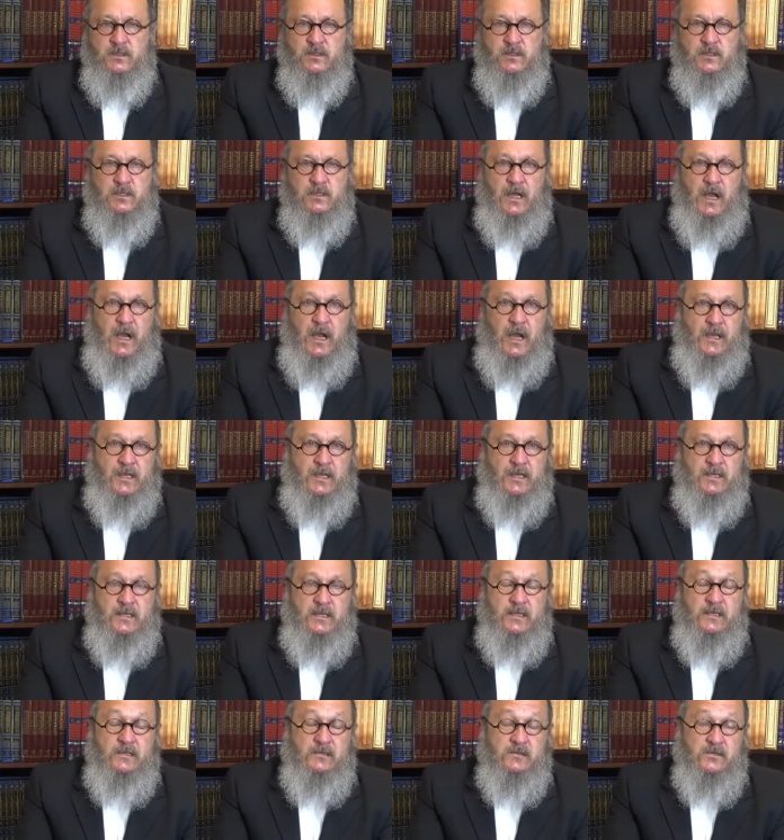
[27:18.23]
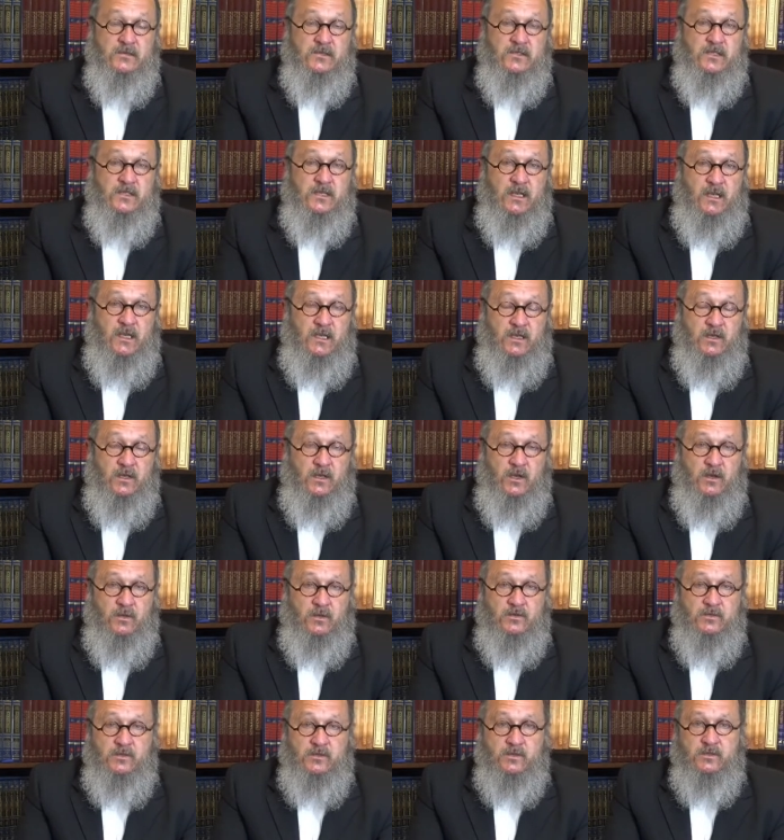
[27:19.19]
i.e. sticky
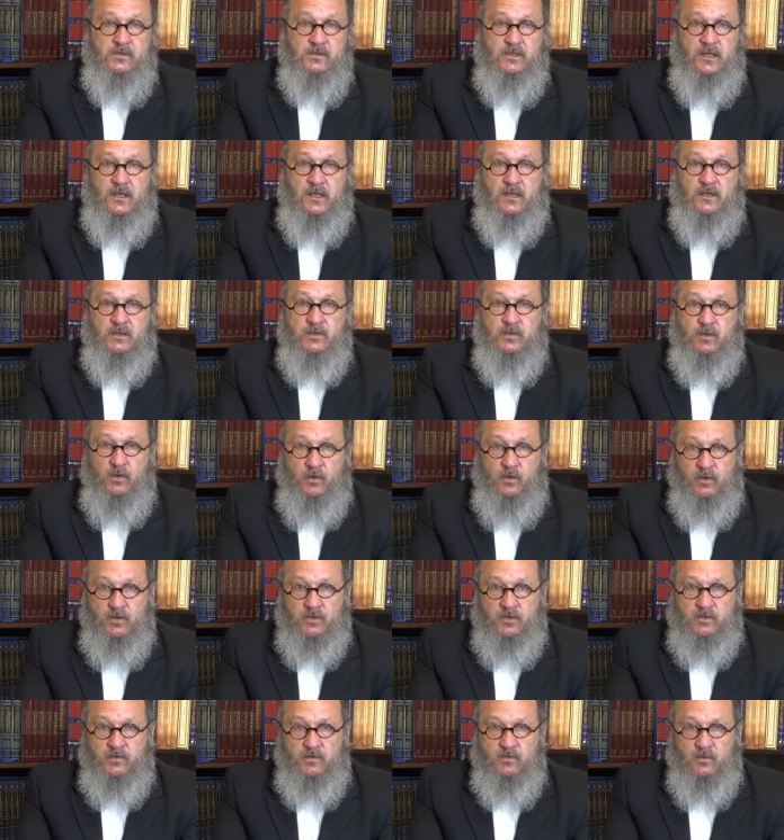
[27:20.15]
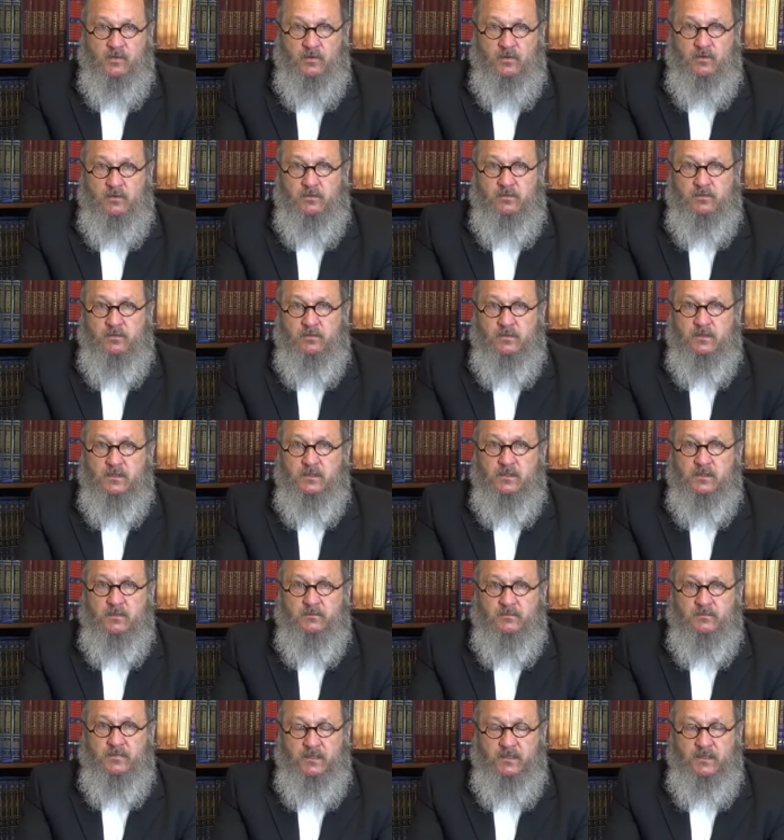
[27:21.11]
notes in a Torah scroll.
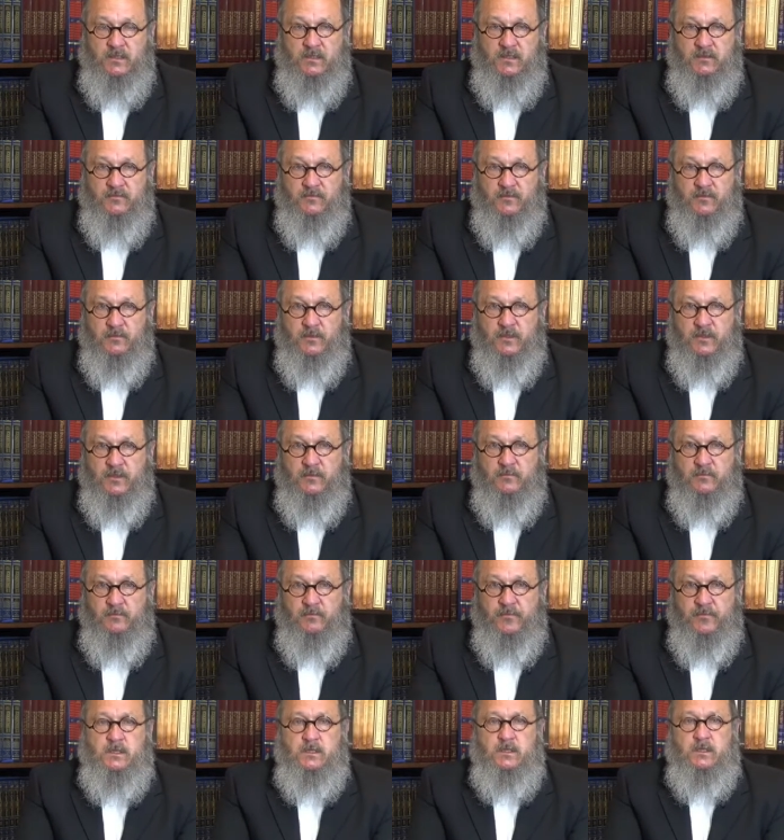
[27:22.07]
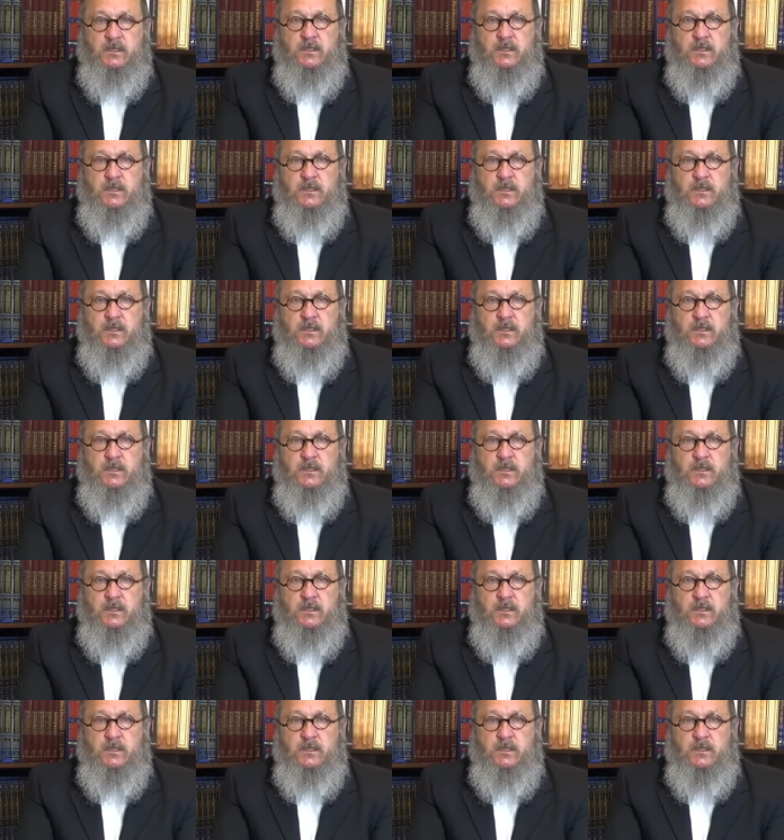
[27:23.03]
Completely forbidden.